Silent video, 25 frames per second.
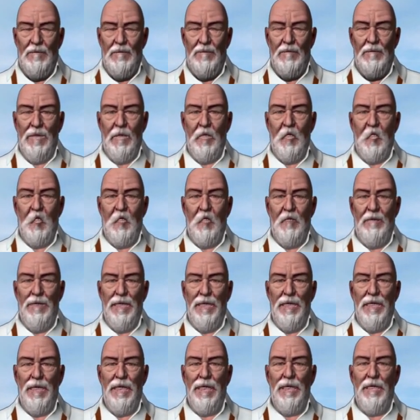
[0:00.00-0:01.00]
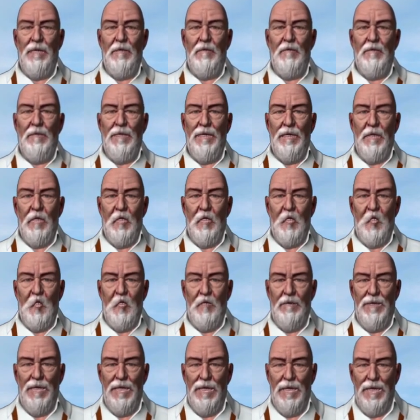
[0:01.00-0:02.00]
Returns from a mutual
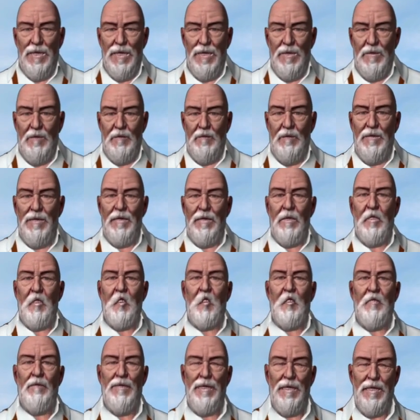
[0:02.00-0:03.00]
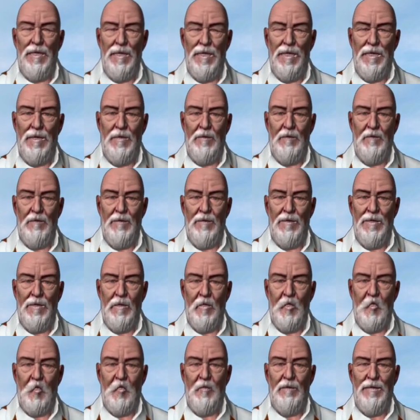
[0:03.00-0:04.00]
fund may include income distributions to
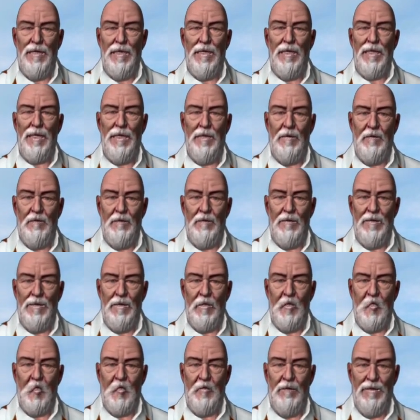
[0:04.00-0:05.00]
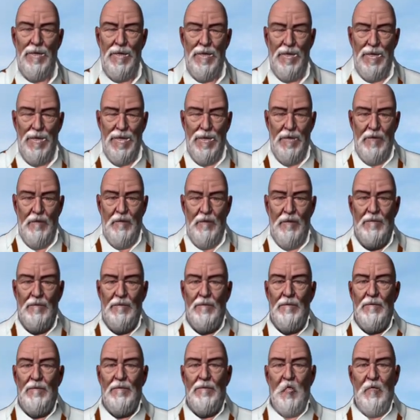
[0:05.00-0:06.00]
investors out of dividends,
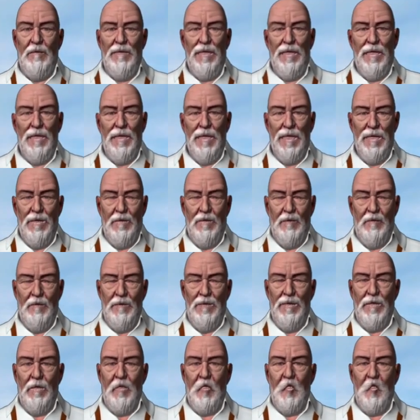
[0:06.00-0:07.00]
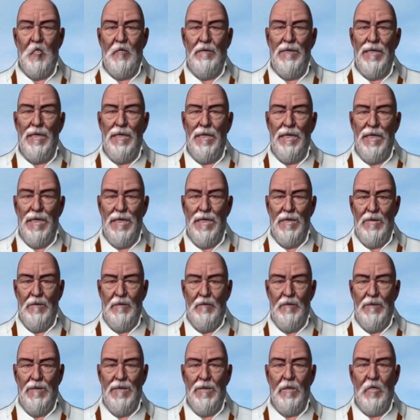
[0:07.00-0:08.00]
interest, capital gains, or other income
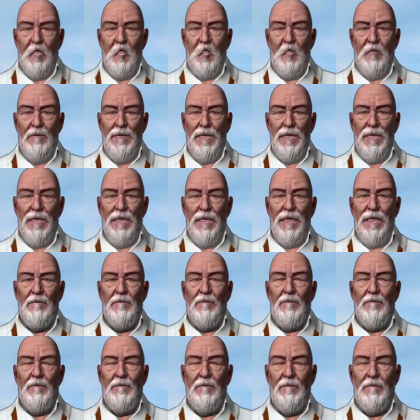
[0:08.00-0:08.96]
earned by the mutual fund.